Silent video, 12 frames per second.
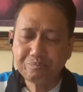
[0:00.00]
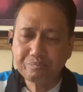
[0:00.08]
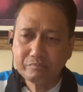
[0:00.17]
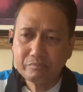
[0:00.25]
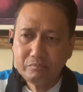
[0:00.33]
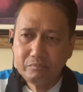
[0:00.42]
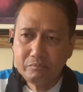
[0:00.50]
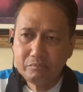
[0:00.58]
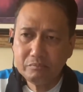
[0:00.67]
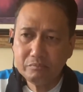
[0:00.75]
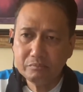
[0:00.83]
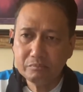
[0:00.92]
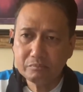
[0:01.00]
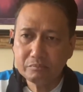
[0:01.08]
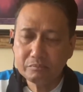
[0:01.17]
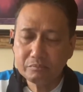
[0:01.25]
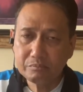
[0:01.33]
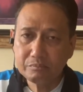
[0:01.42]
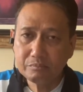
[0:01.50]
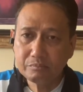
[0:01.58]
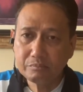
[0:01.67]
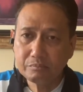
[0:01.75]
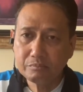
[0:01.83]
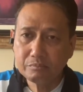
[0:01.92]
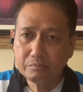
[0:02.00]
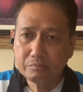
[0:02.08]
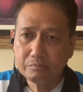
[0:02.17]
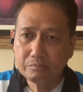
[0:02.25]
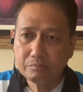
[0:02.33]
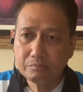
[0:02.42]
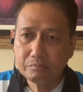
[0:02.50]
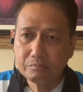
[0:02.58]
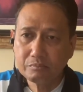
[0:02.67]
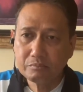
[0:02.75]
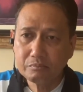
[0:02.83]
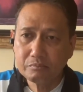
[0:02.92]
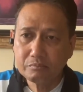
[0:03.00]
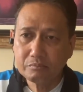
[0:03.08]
(no one is talking)